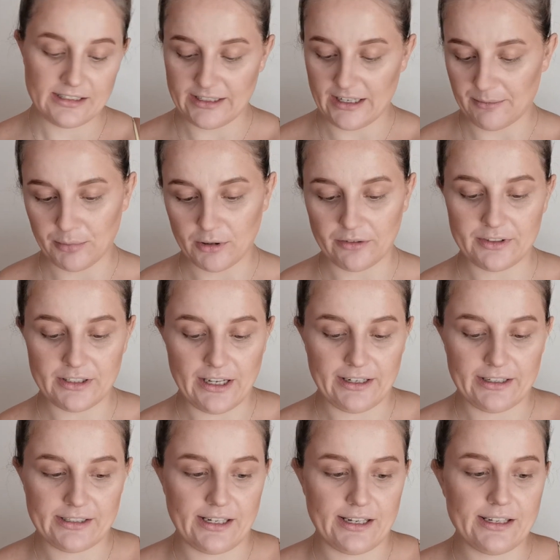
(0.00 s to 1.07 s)
tap off the
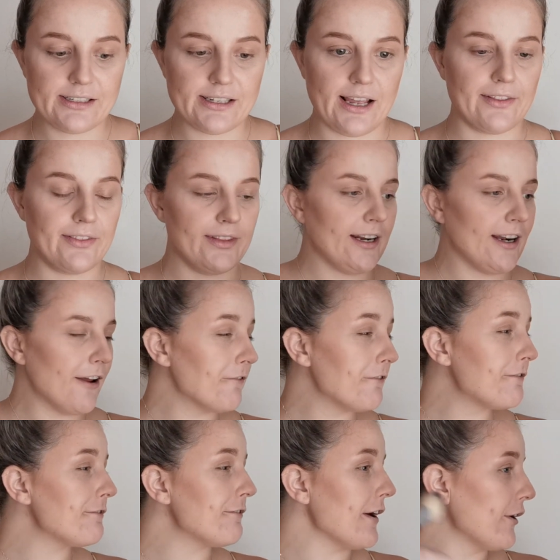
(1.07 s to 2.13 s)
excess, and then
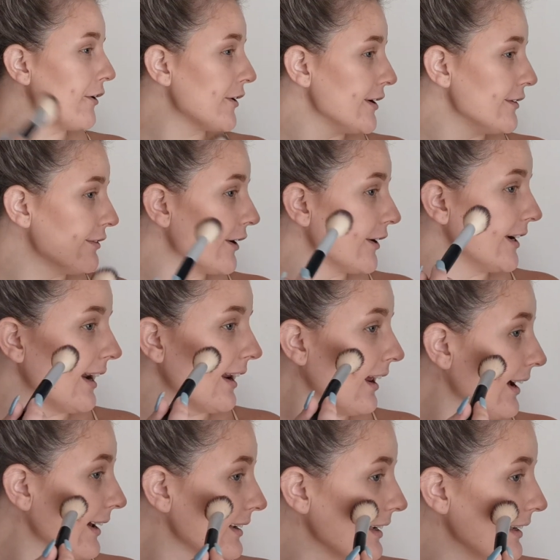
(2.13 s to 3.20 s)
very, very
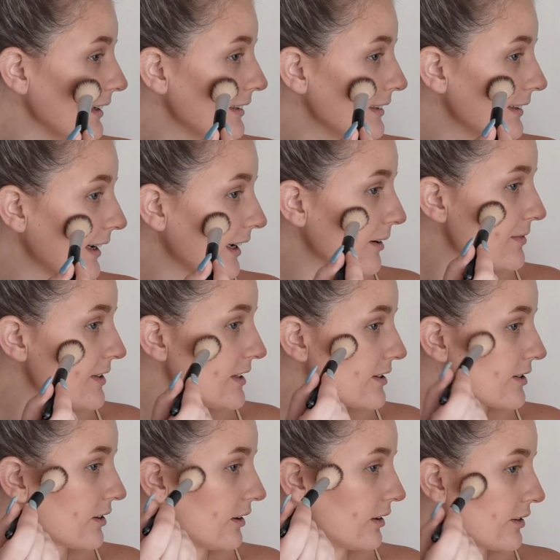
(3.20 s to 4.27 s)
lightly dab
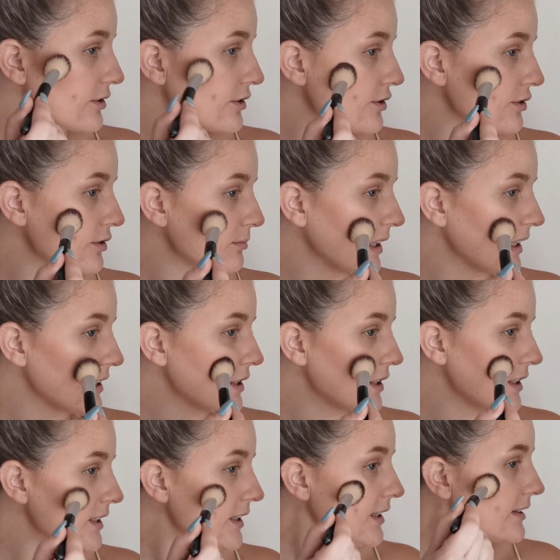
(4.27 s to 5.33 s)
this onto my
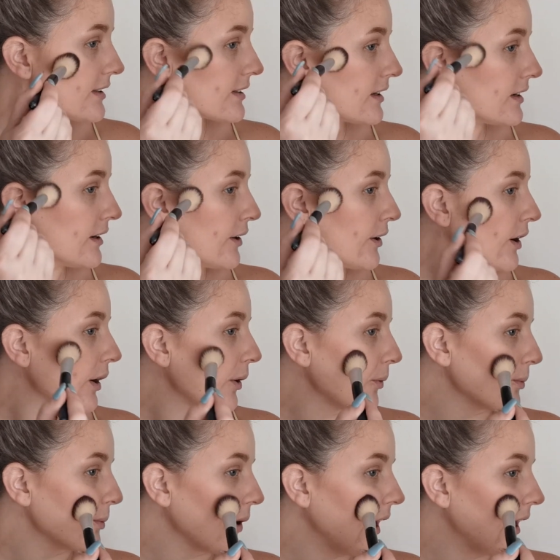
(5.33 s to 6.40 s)
cheeks,
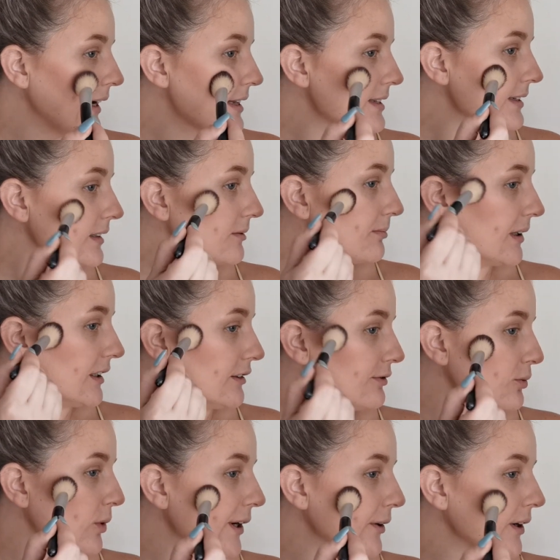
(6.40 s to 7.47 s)
right
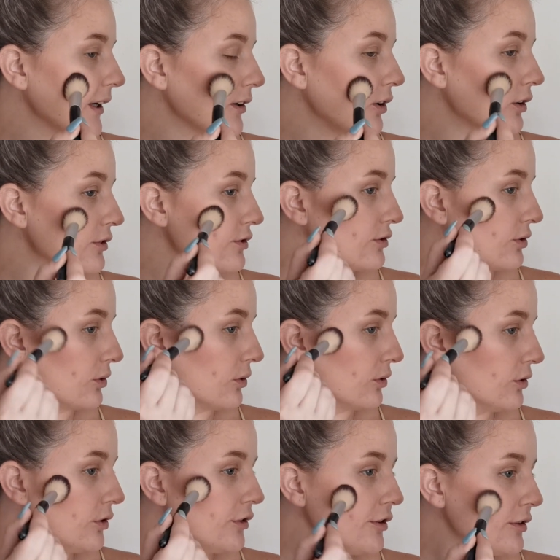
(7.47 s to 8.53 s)
above where I
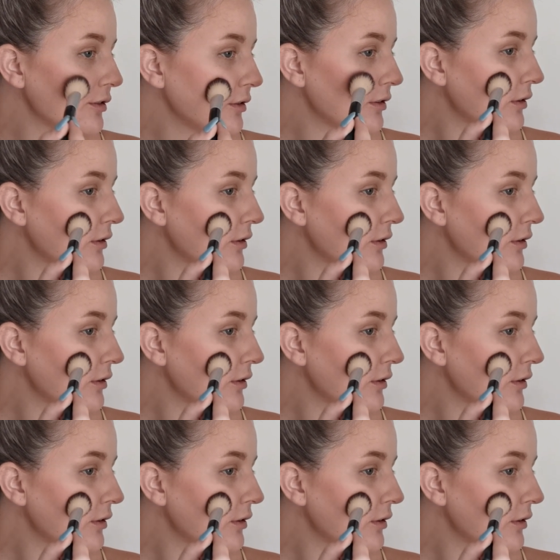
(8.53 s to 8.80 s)
contoured.